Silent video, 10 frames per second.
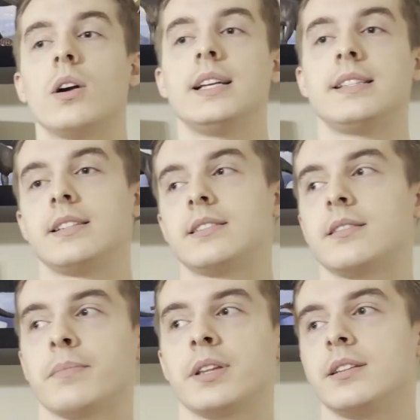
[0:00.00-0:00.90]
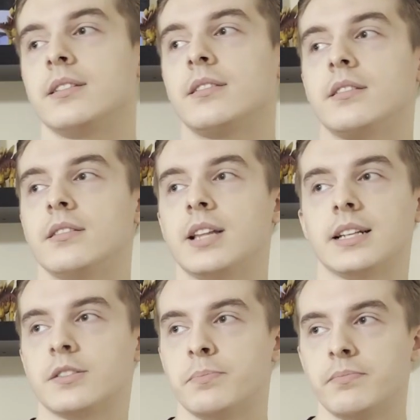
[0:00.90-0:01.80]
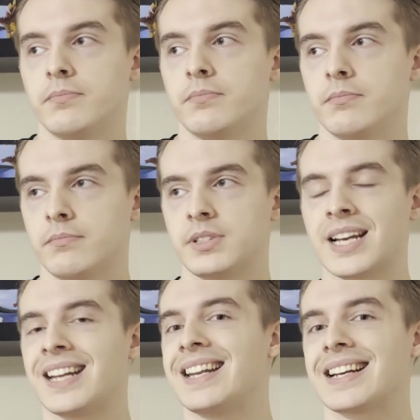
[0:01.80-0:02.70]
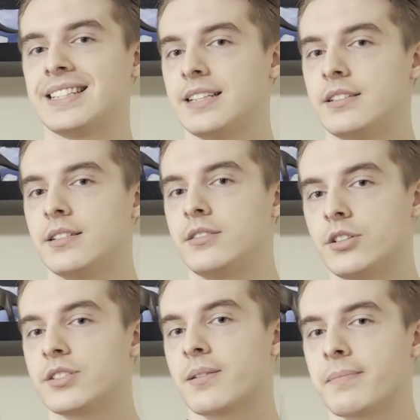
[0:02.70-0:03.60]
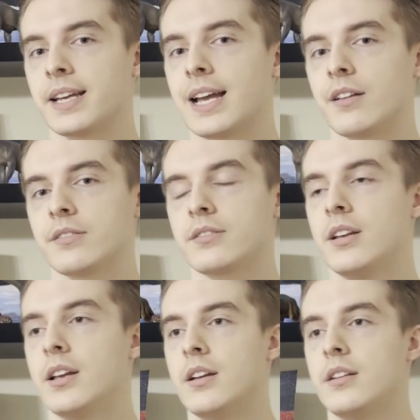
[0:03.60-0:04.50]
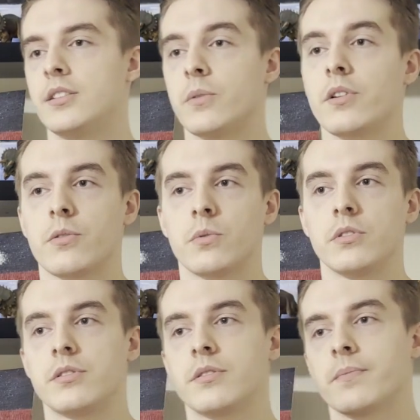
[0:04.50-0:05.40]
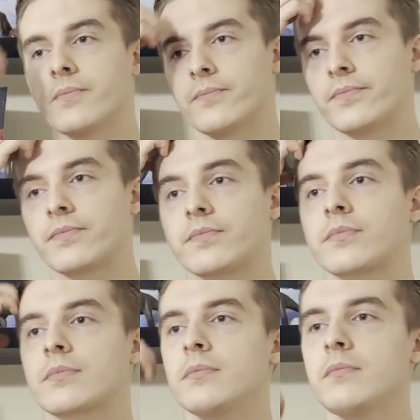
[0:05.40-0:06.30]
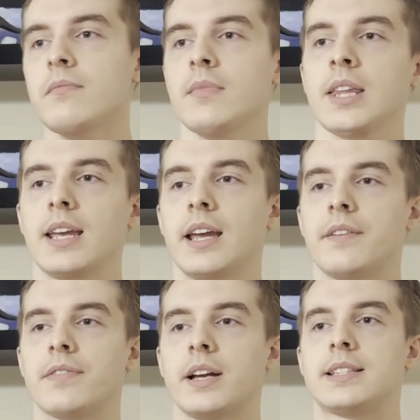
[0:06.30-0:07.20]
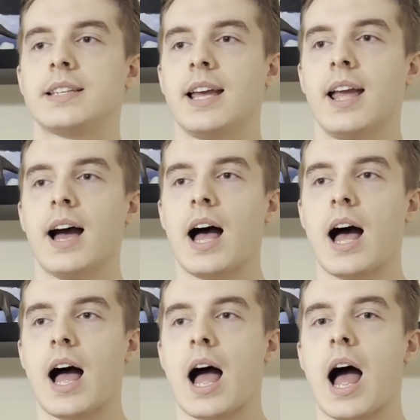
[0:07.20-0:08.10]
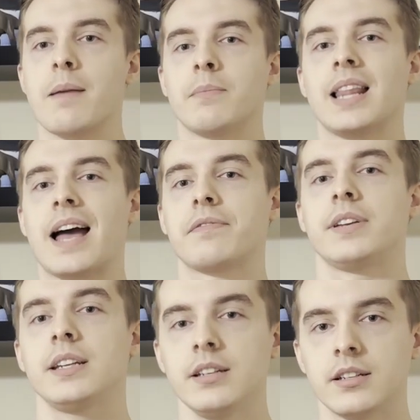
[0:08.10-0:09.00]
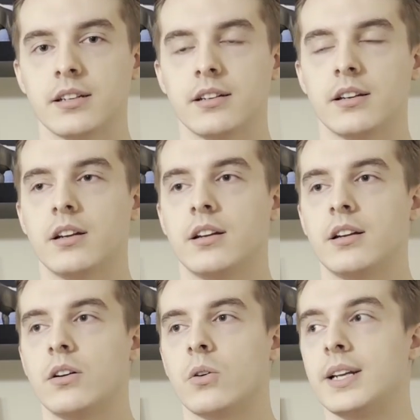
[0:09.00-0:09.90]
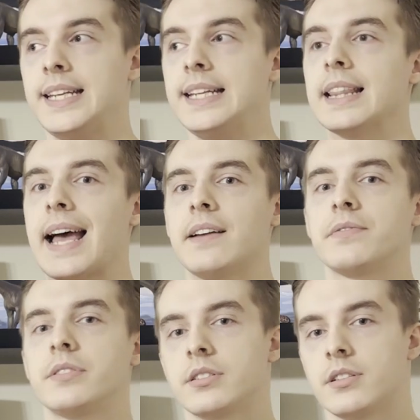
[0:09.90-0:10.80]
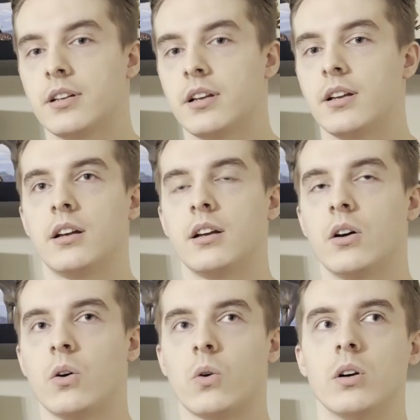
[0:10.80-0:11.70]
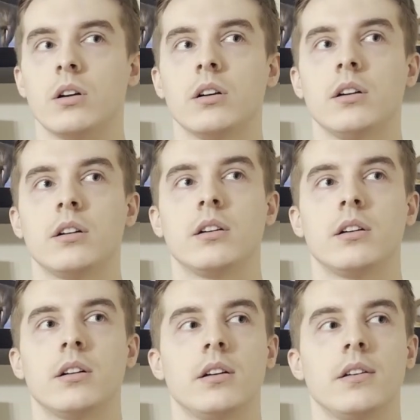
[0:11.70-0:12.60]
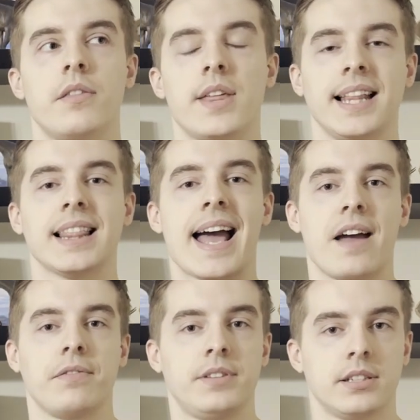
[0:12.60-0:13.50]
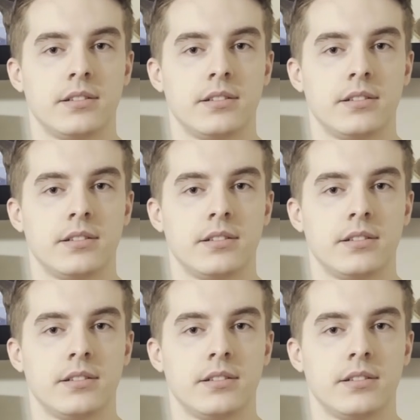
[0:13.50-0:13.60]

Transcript: is it something that's connected to something else? So in other words, if I say I'm laughing, or he laughs, or they laughed,